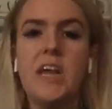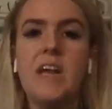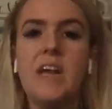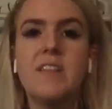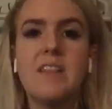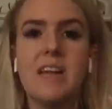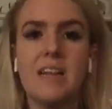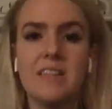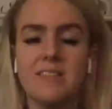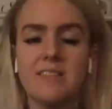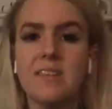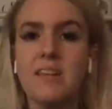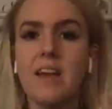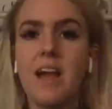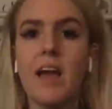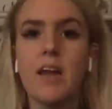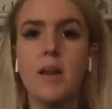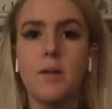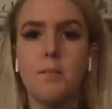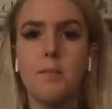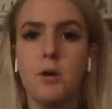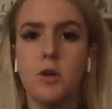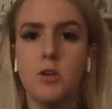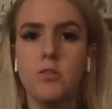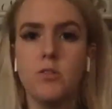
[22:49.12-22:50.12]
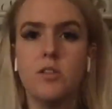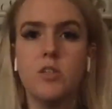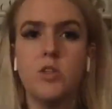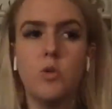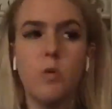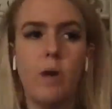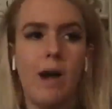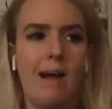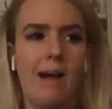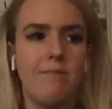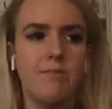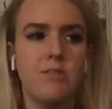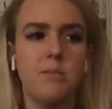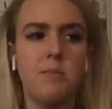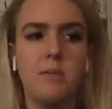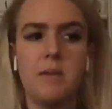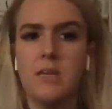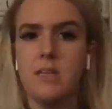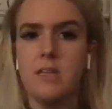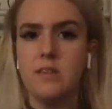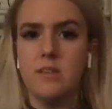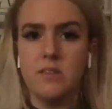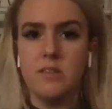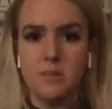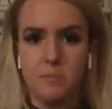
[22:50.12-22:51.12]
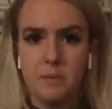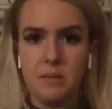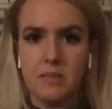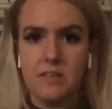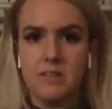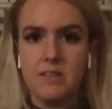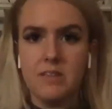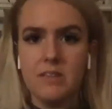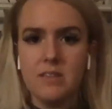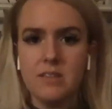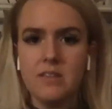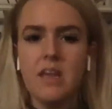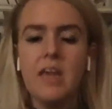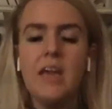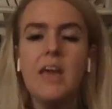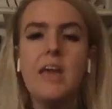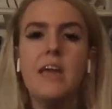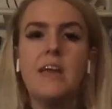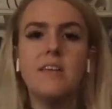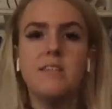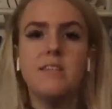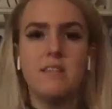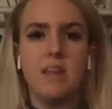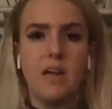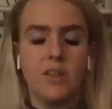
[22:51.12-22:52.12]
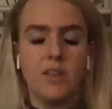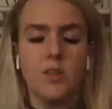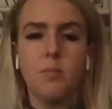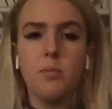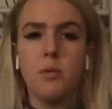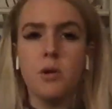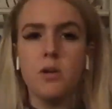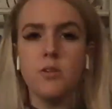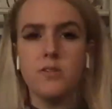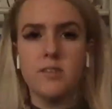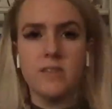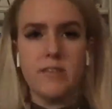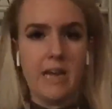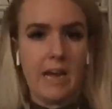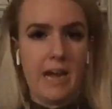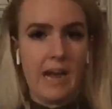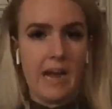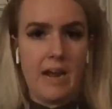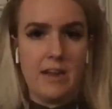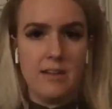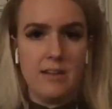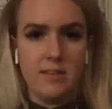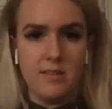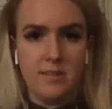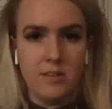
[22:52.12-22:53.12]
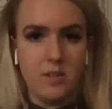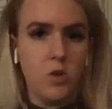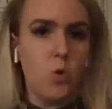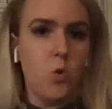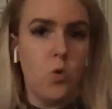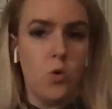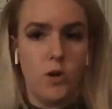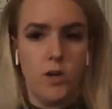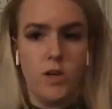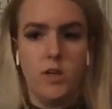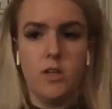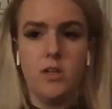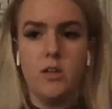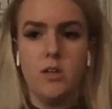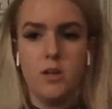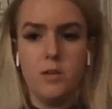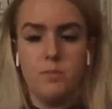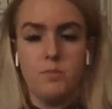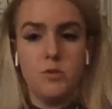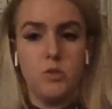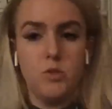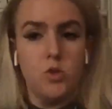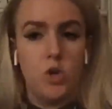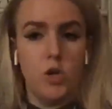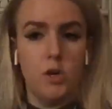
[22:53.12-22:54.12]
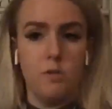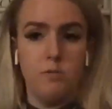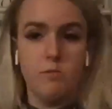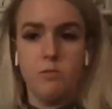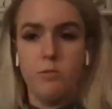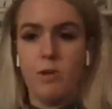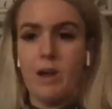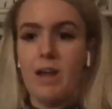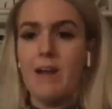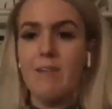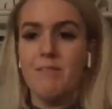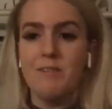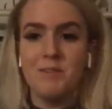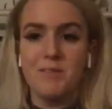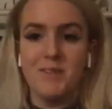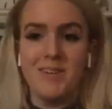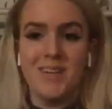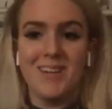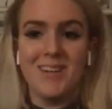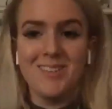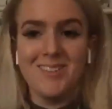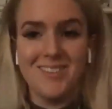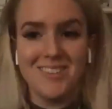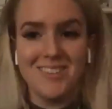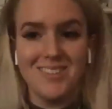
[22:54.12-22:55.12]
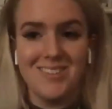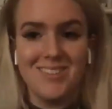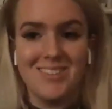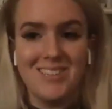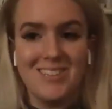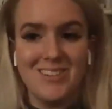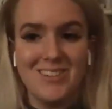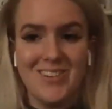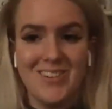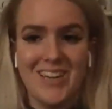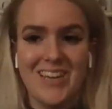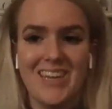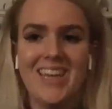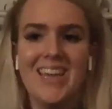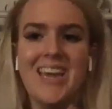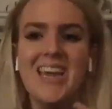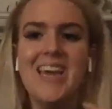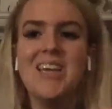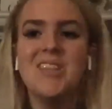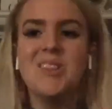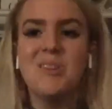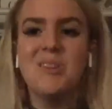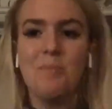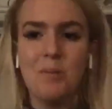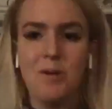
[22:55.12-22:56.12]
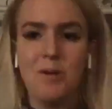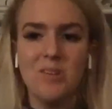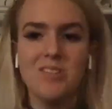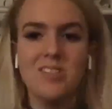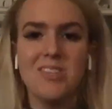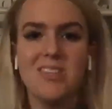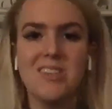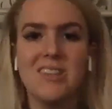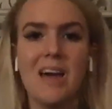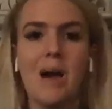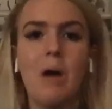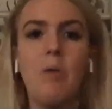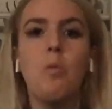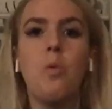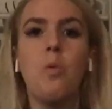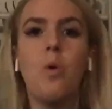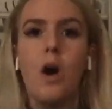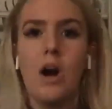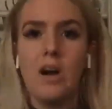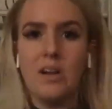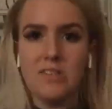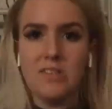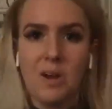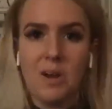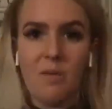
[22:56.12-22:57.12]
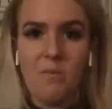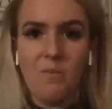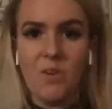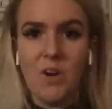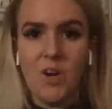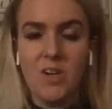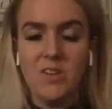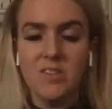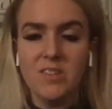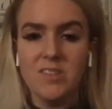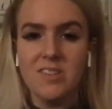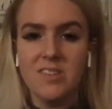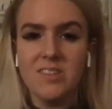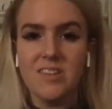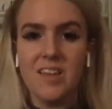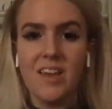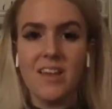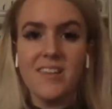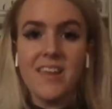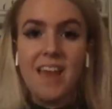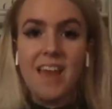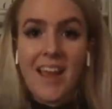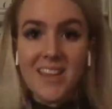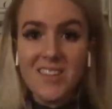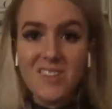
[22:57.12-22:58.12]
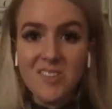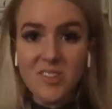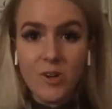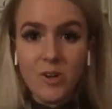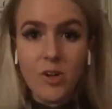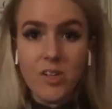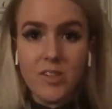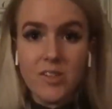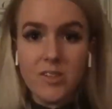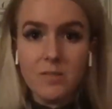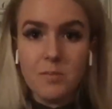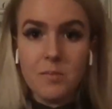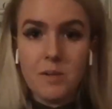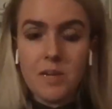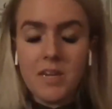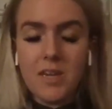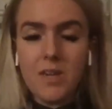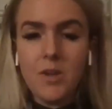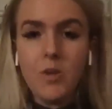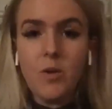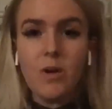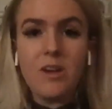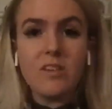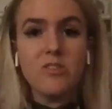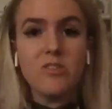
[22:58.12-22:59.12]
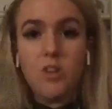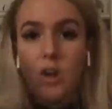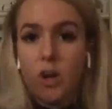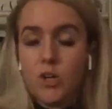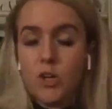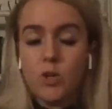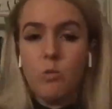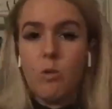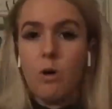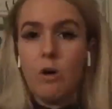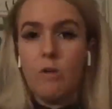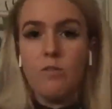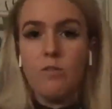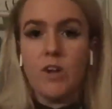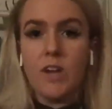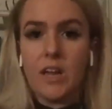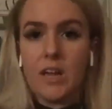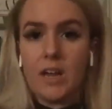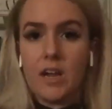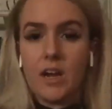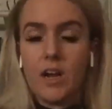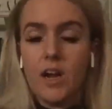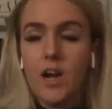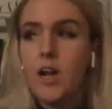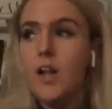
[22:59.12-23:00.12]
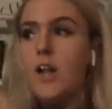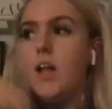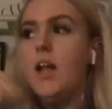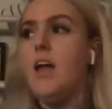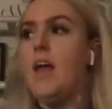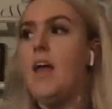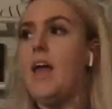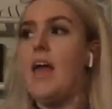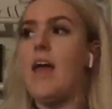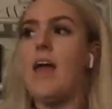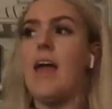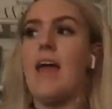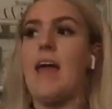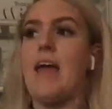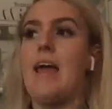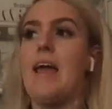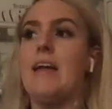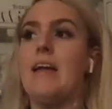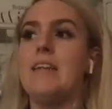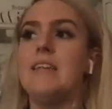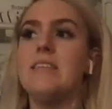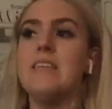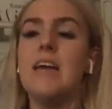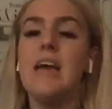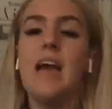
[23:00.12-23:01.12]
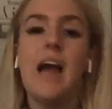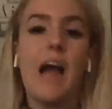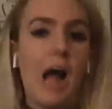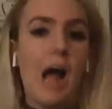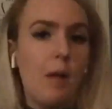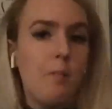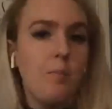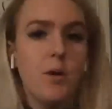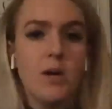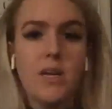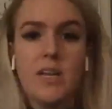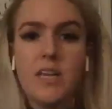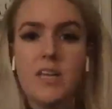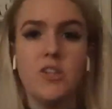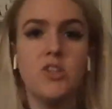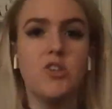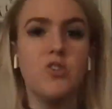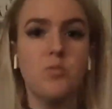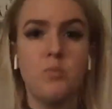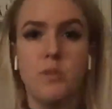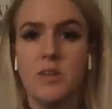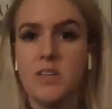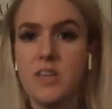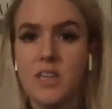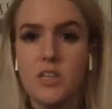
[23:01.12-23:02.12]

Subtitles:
That's the kind of person you have to be in this business, is not the person that hides in the corner and observes what everyone else is doing. The person that walks up first and says, hey, it's so good to meet you. I saw you over here and I'm bringing it. Just wanted to